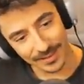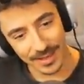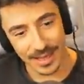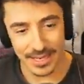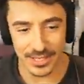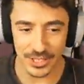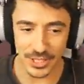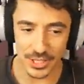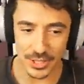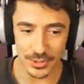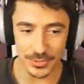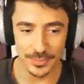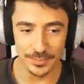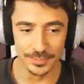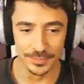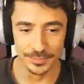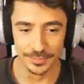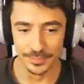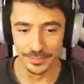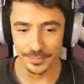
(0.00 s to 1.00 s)
I do.
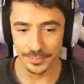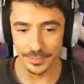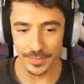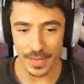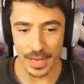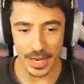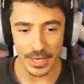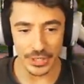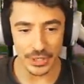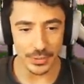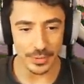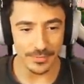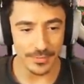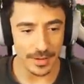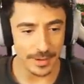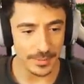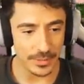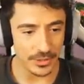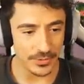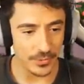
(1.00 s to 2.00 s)
I do. I'm
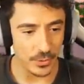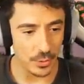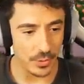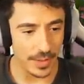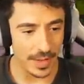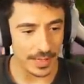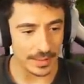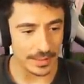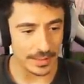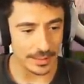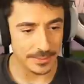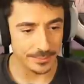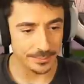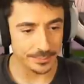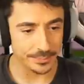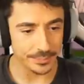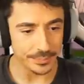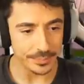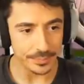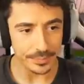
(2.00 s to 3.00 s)
very much for that.
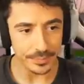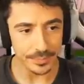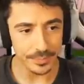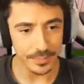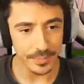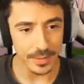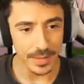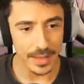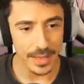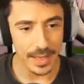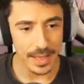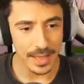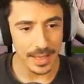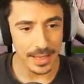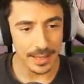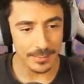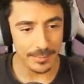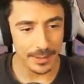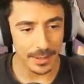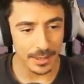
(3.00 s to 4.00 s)

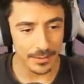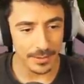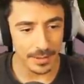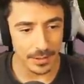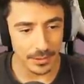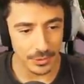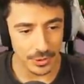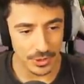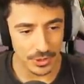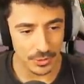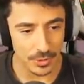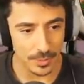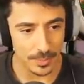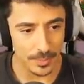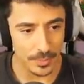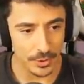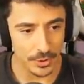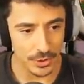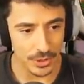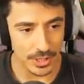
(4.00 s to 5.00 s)
Um, and I think I'll just do a
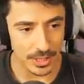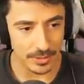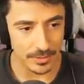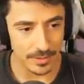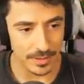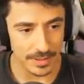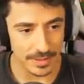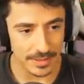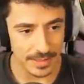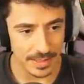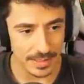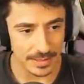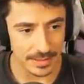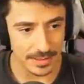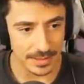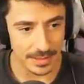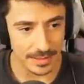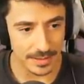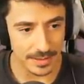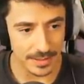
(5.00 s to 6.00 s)
bush down this
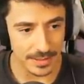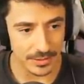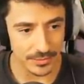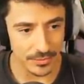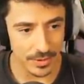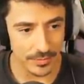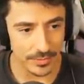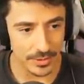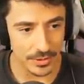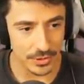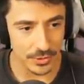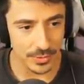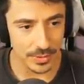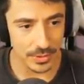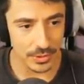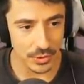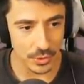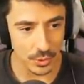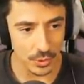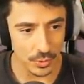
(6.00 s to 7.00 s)
end like this rather than doing a
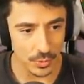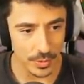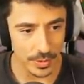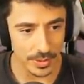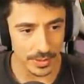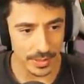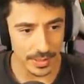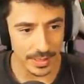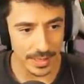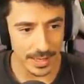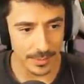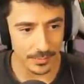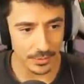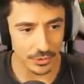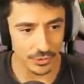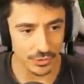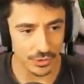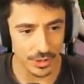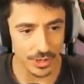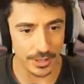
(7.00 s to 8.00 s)
tall one. Again, we're
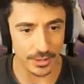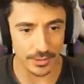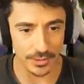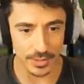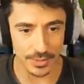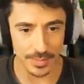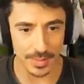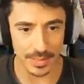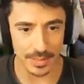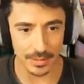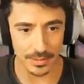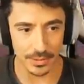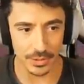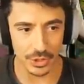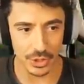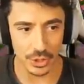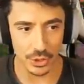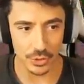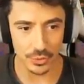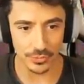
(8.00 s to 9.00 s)
trying not to make it look
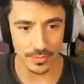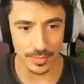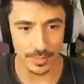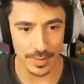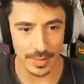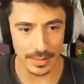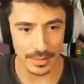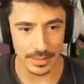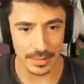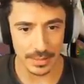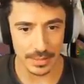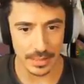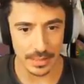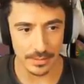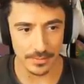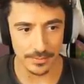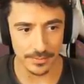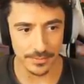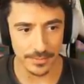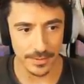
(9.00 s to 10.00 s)
too
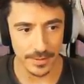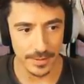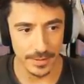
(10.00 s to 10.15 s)
repetitive.